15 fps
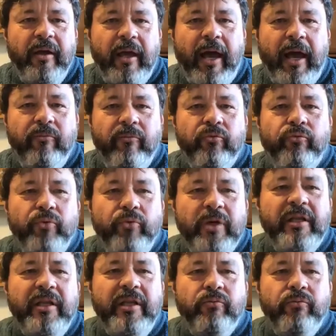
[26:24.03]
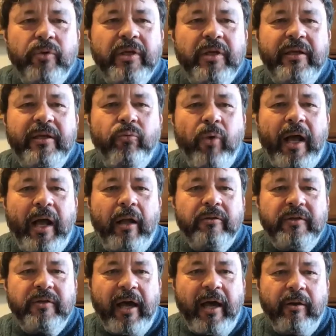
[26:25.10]
Um, really, really well
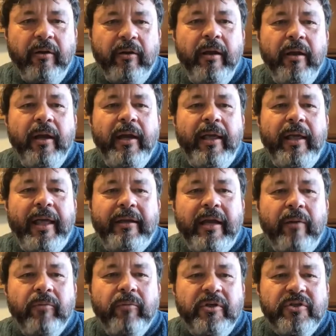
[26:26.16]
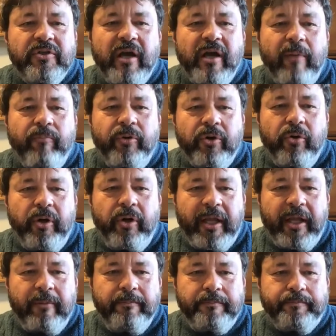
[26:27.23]
done. And now I'm going to stop recording.